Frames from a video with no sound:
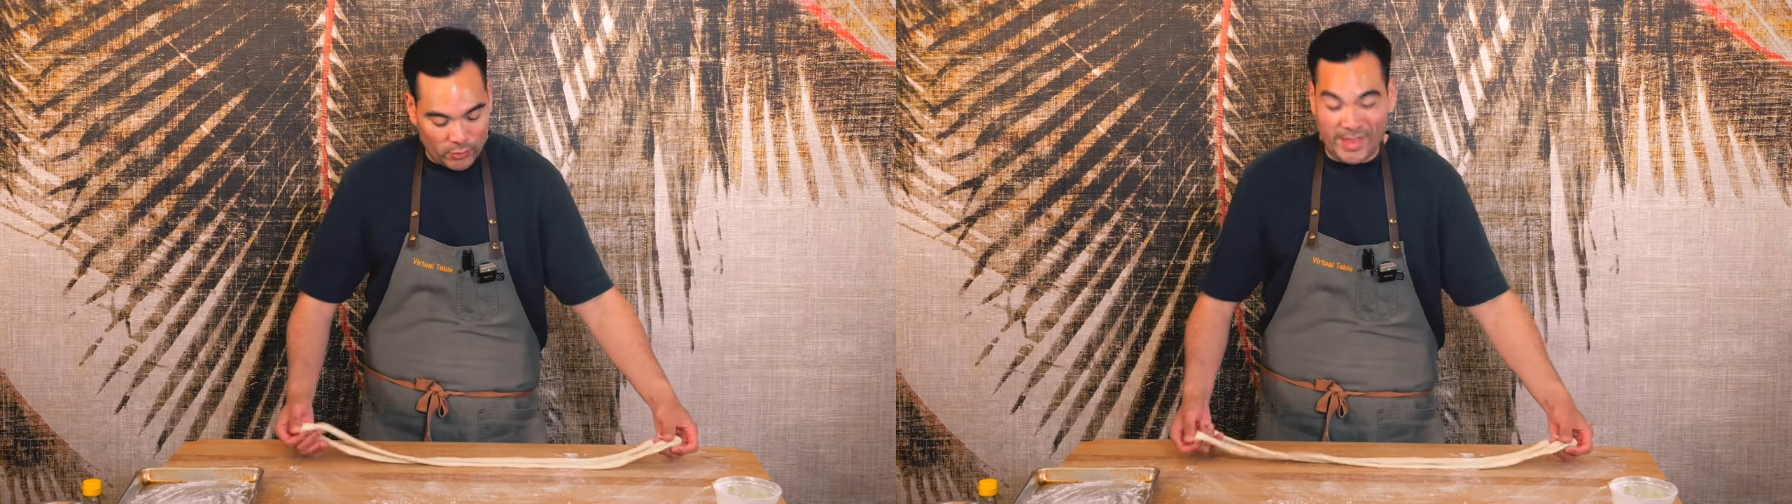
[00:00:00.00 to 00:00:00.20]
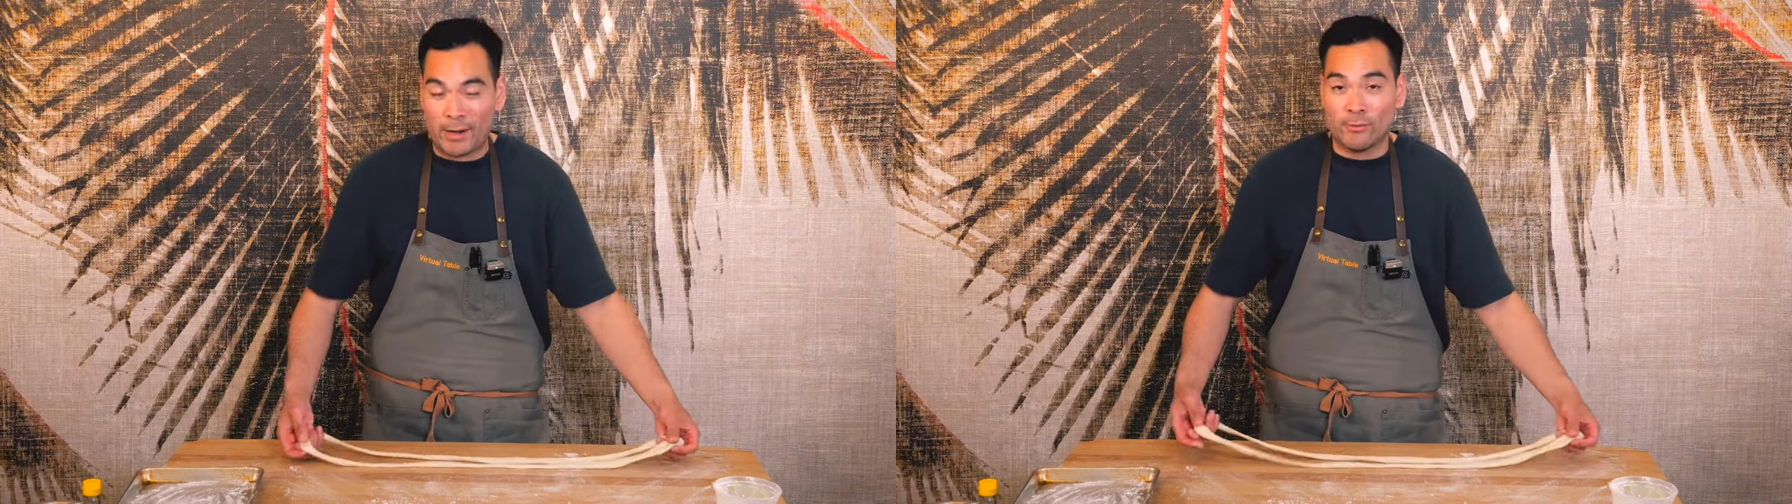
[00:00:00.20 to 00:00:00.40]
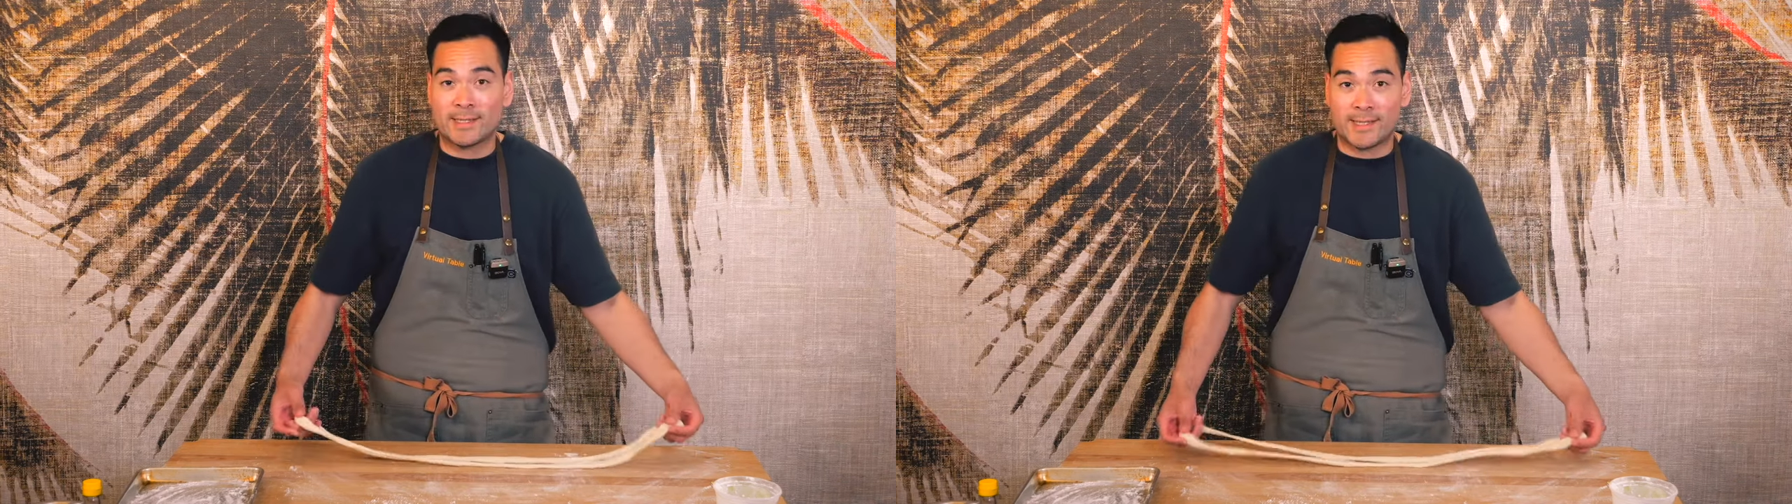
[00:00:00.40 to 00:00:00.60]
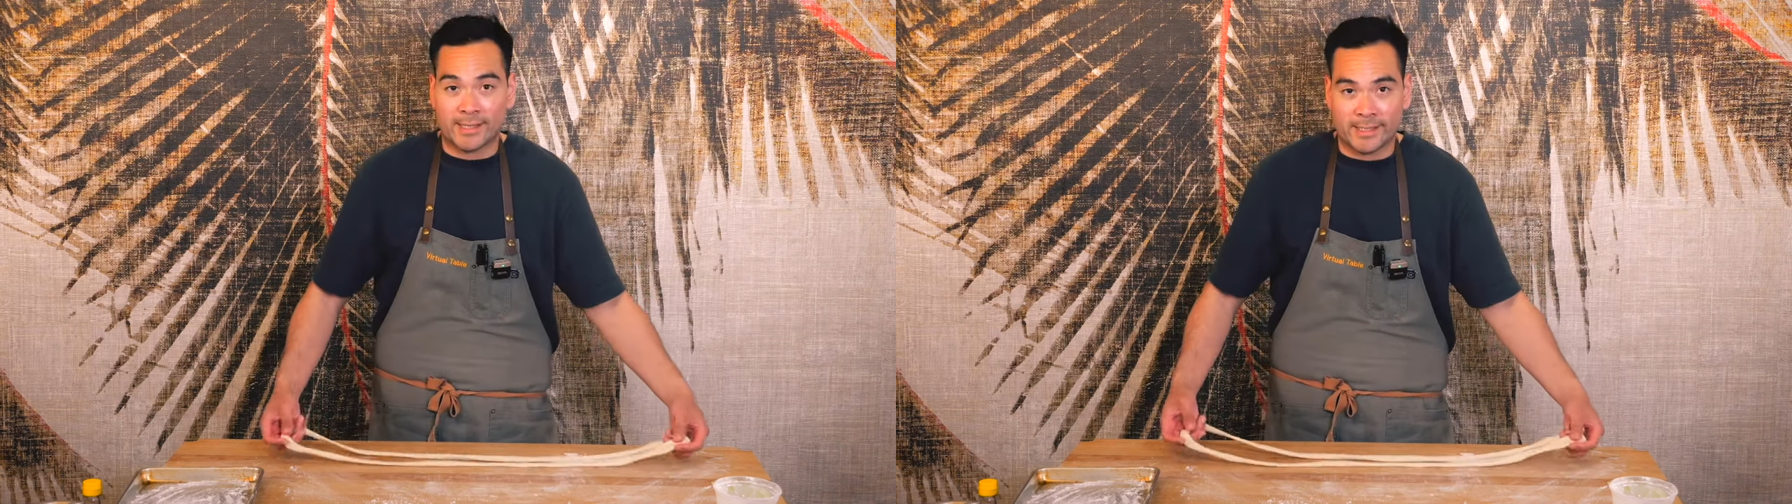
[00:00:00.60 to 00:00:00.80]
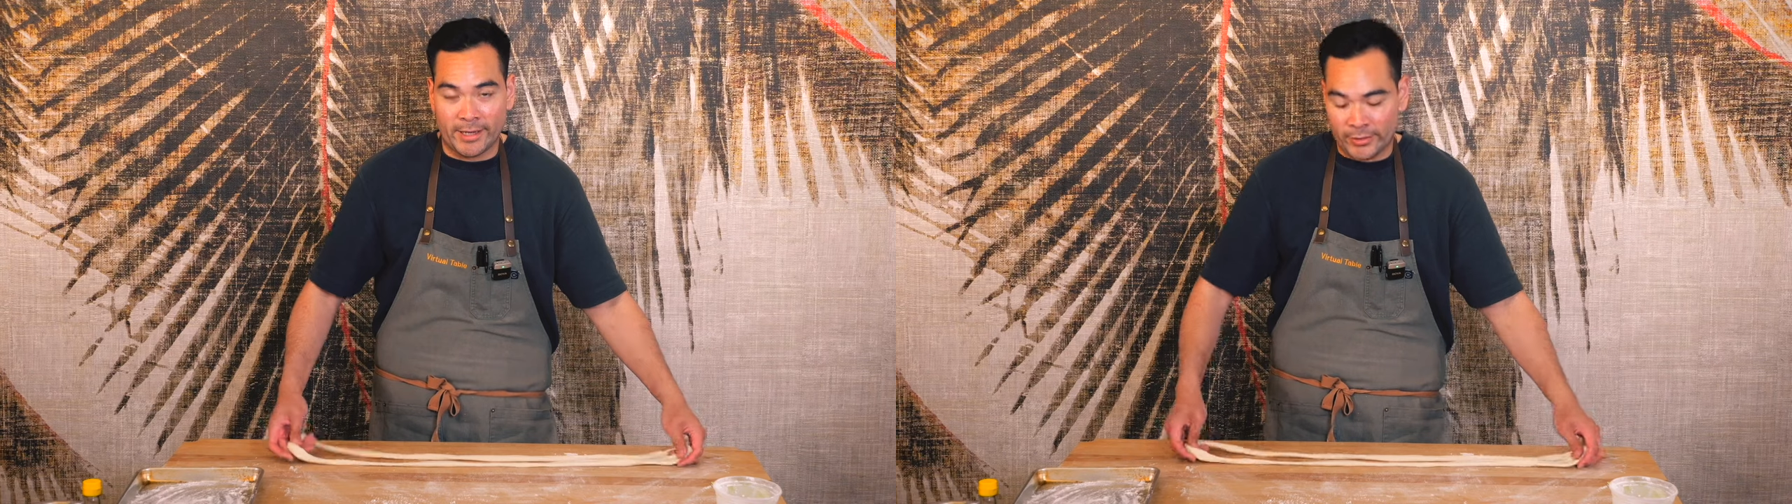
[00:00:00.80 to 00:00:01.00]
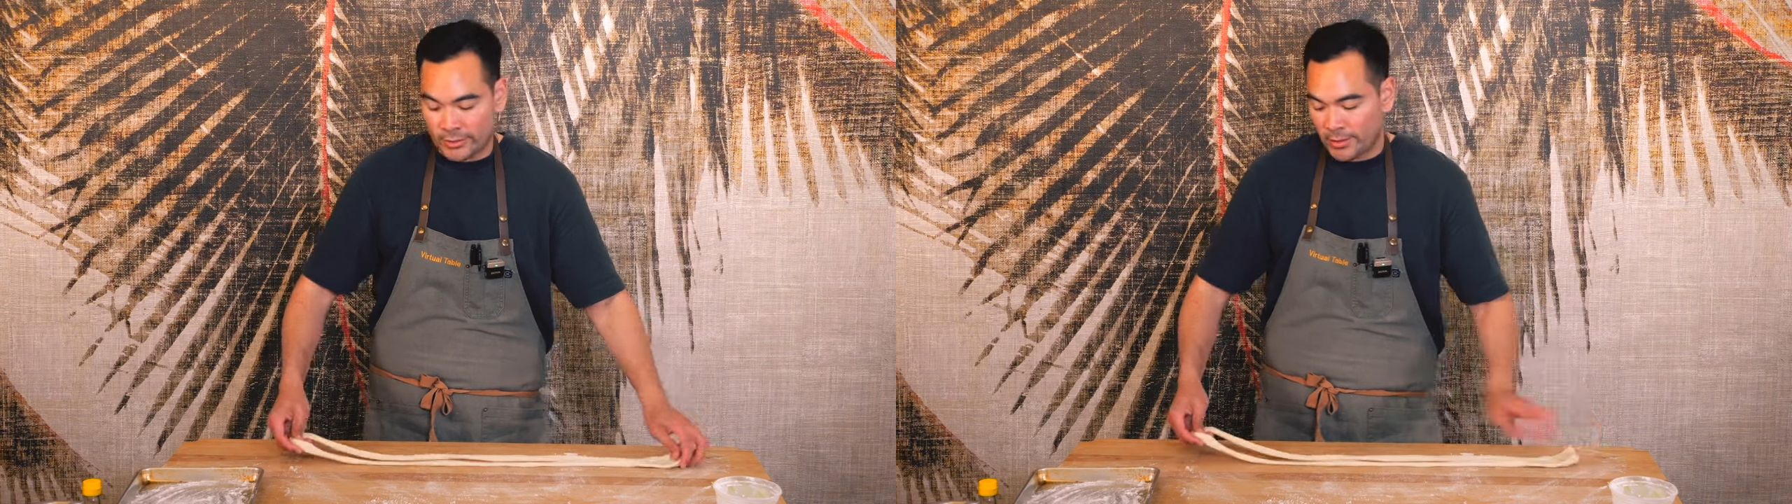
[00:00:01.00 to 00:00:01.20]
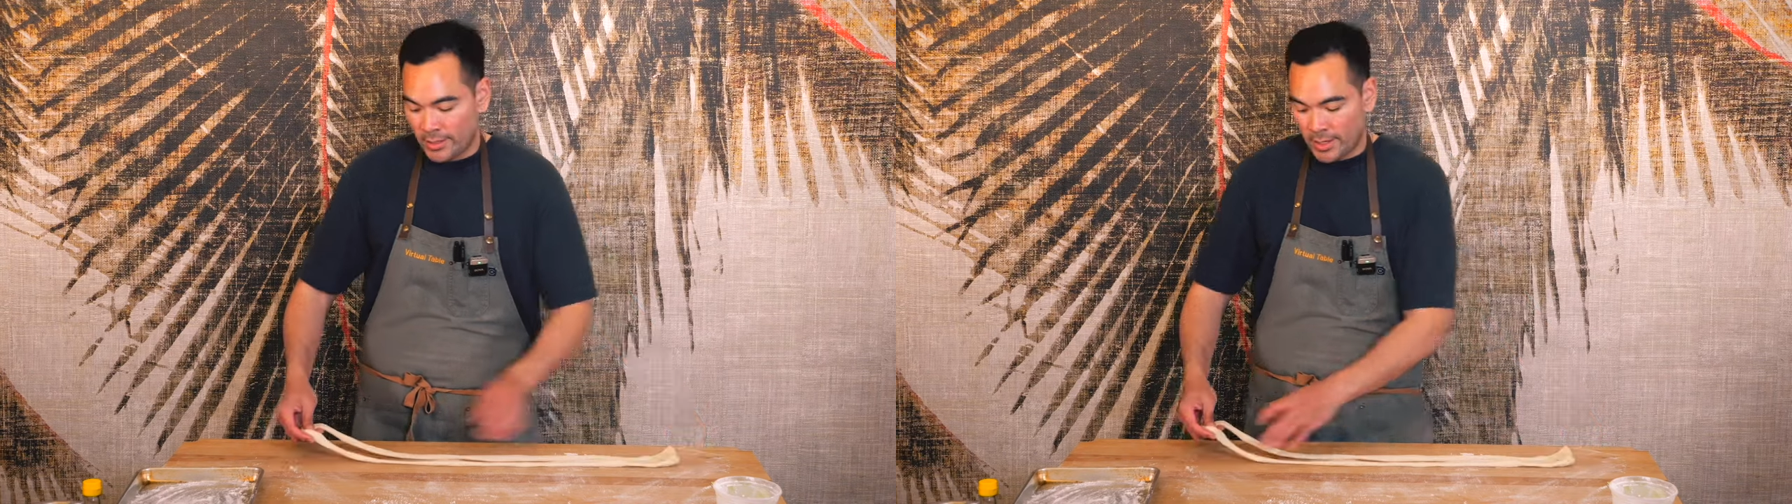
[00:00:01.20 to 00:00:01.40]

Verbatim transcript: or they don't stick together